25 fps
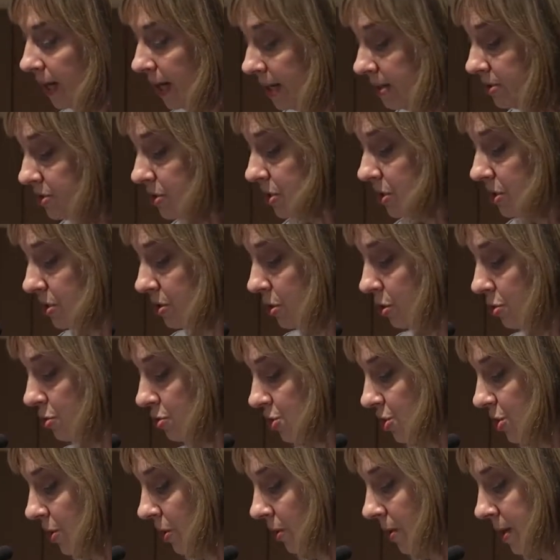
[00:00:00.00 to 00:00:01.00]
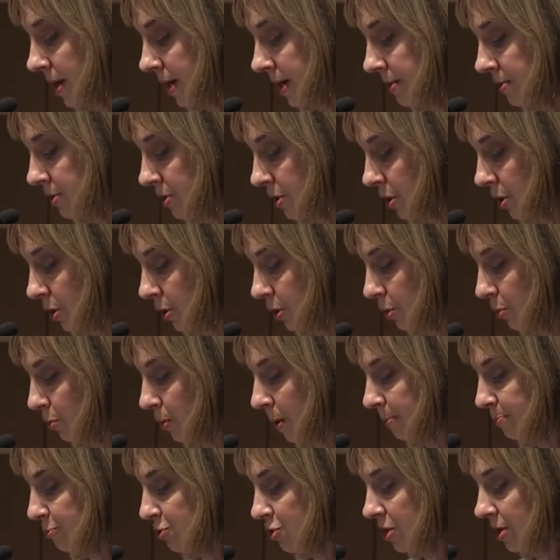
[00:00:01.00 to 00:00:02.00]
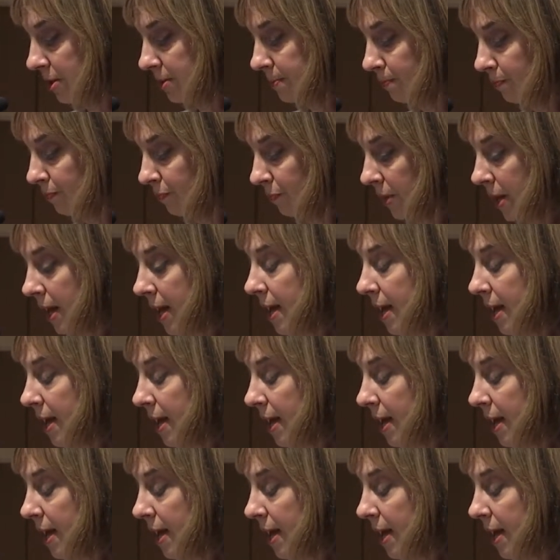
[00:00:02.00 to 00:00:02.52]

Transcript: institutionalized corruption.